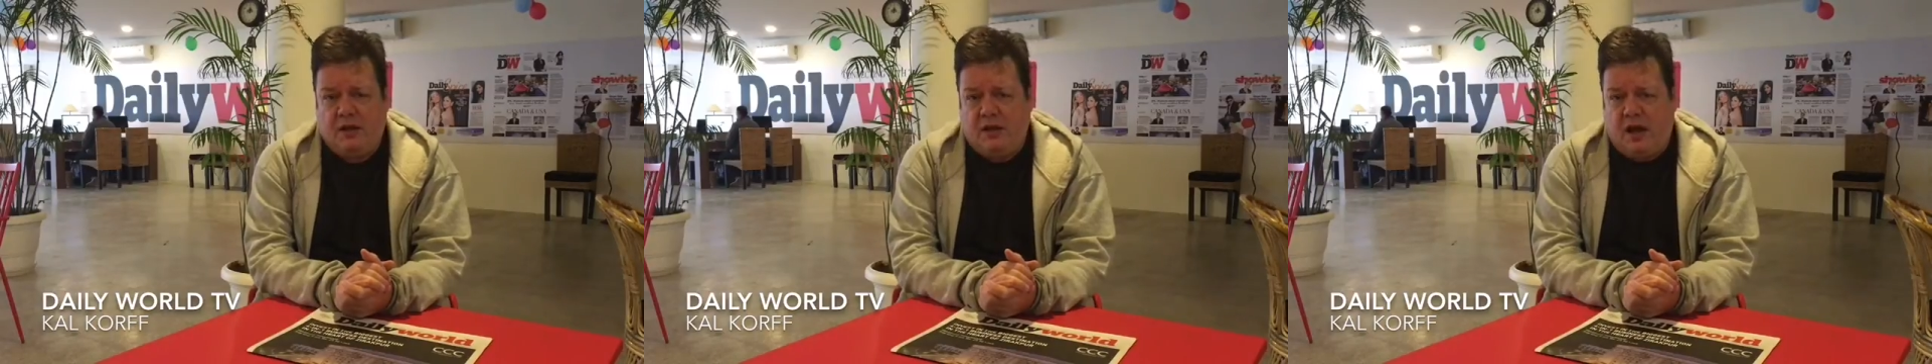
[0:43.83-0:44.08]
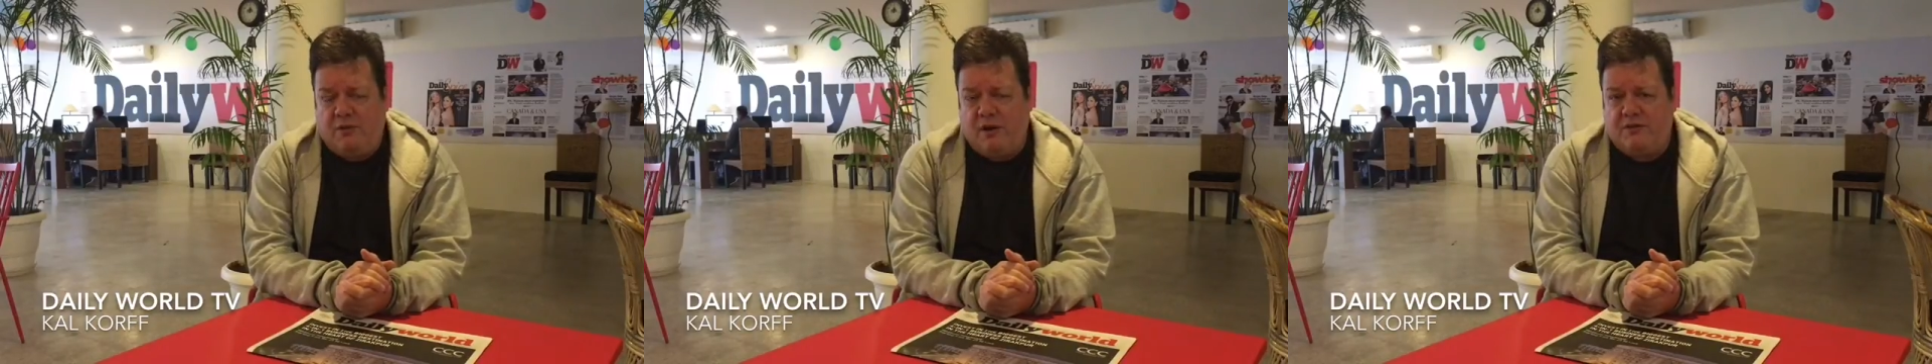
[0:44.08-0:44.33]

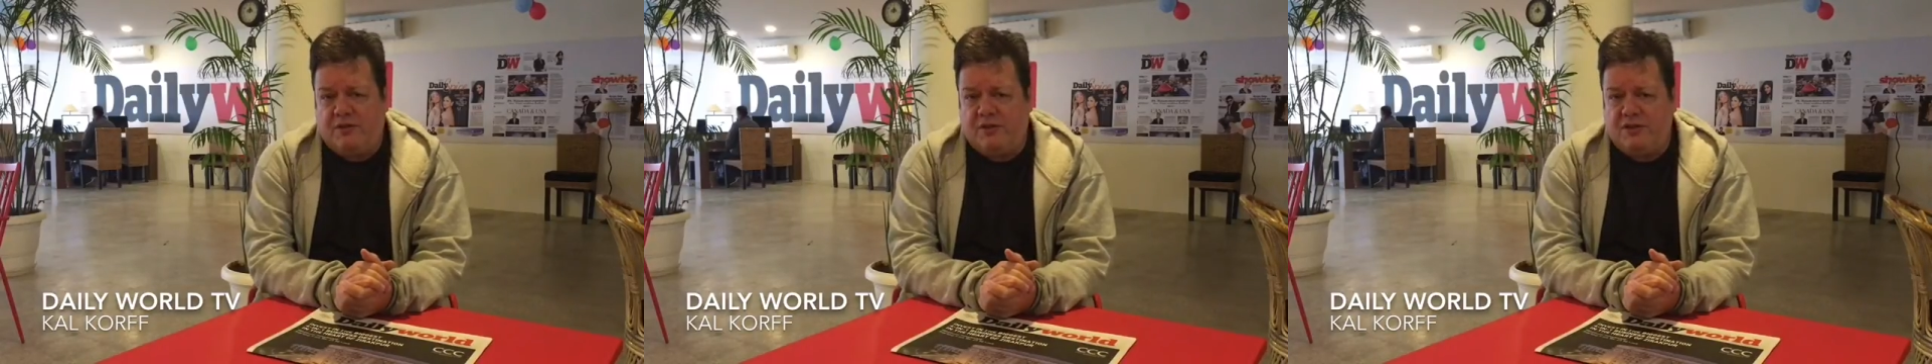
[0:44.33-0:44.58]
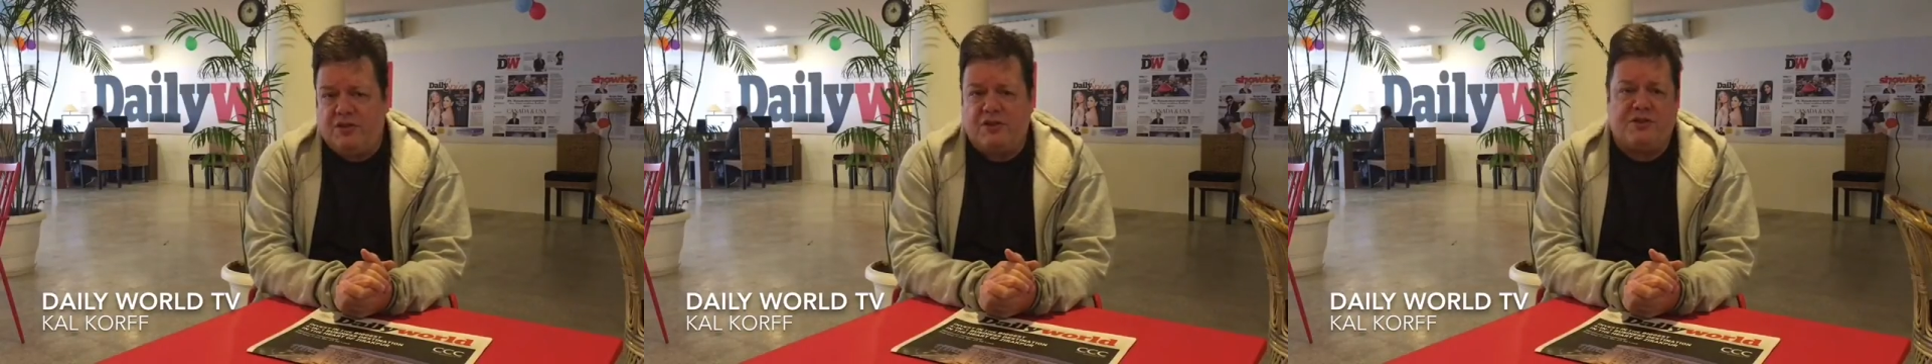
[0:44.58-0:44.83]
However,
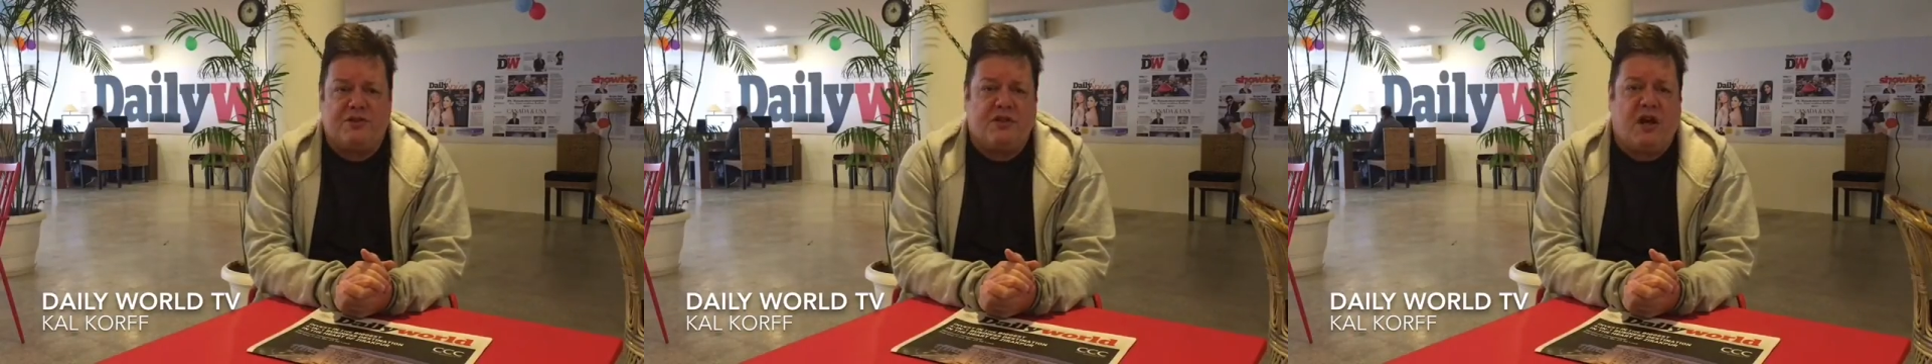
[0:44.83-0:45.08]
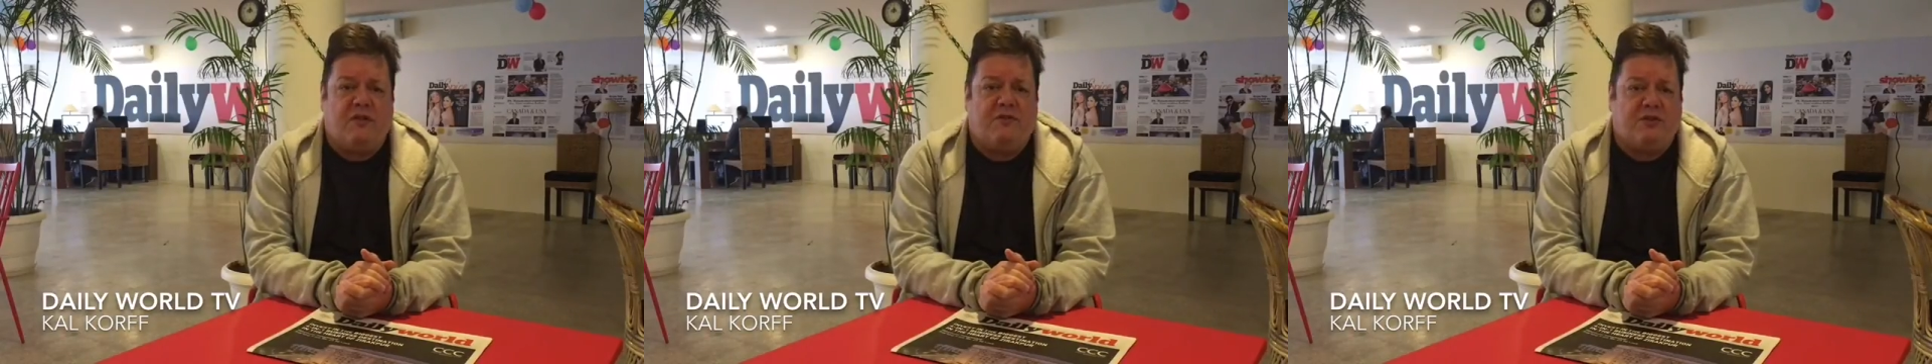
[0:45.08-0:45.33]
this year's
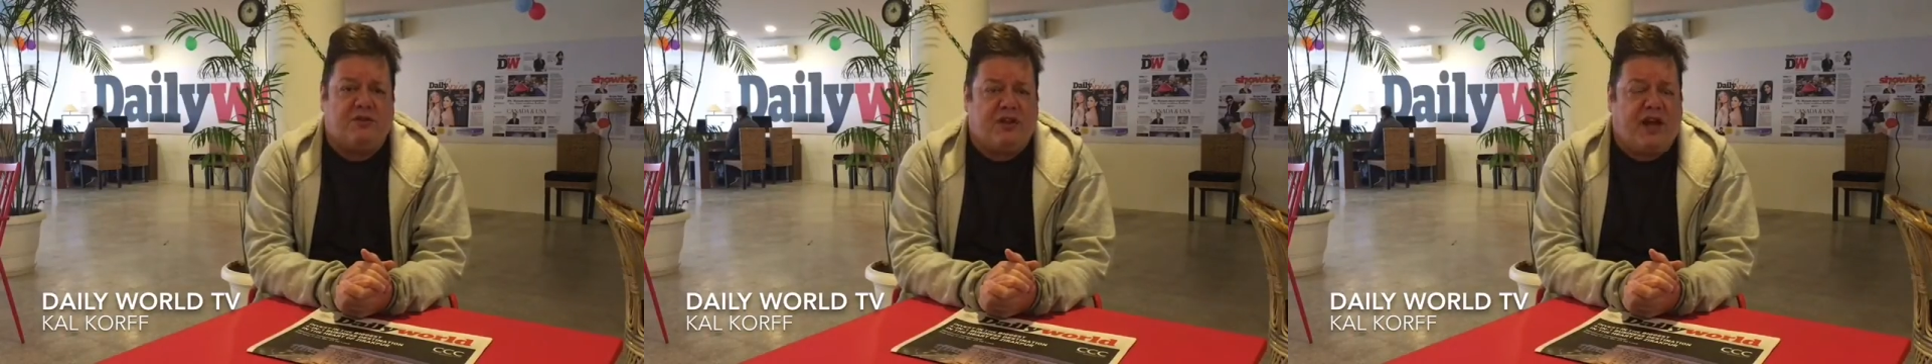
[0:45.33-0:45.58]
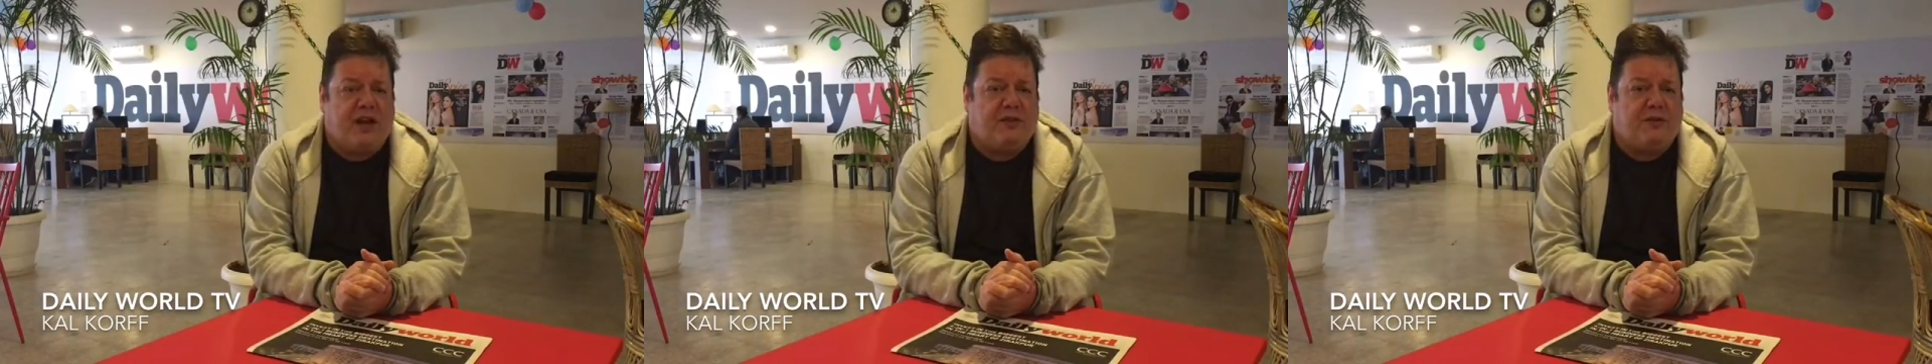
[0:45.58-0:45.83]
Davos
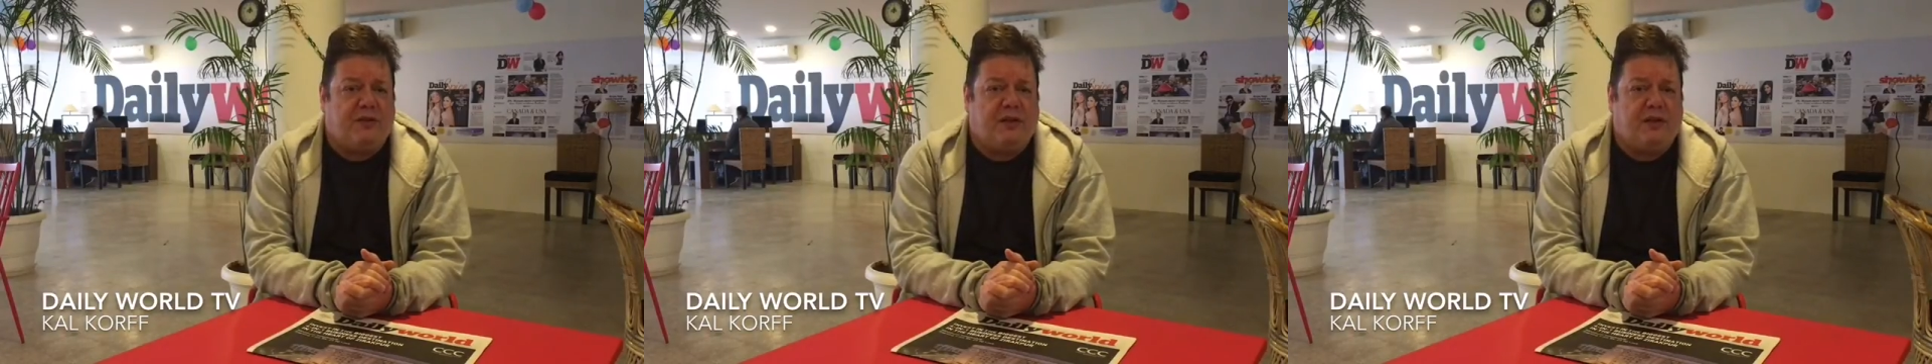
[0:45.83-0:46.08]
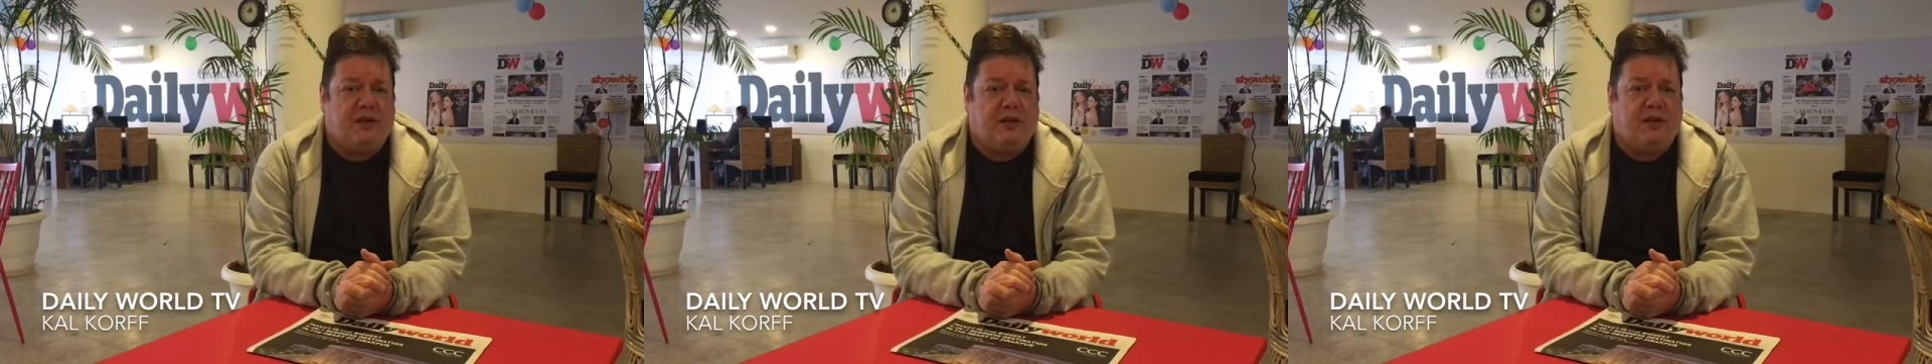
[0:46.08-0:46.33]

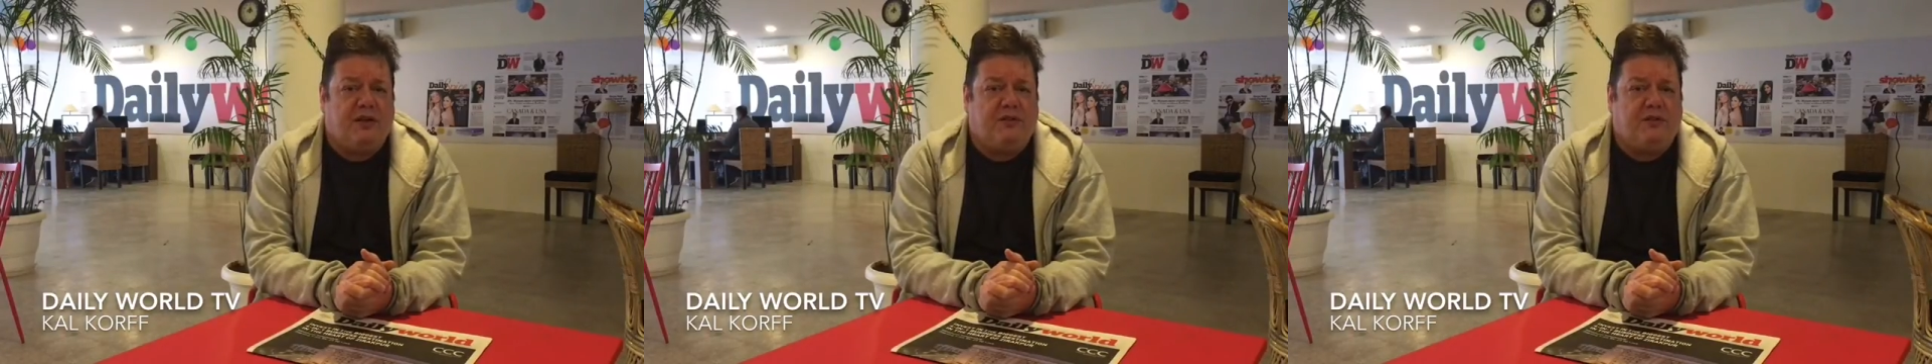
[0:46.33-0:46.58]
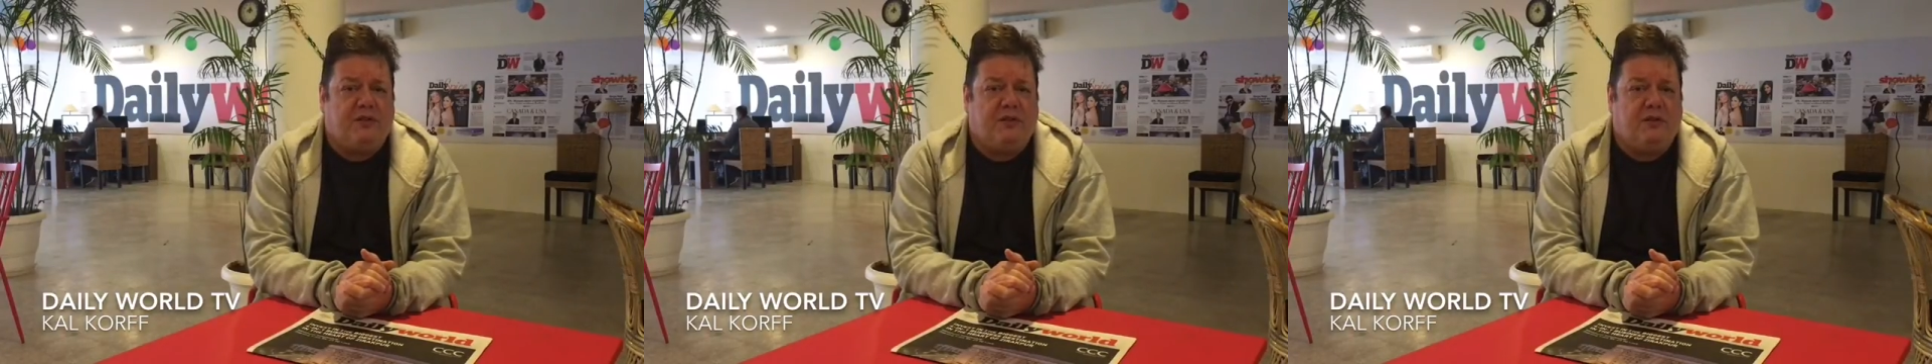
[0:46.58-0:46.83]
gathering is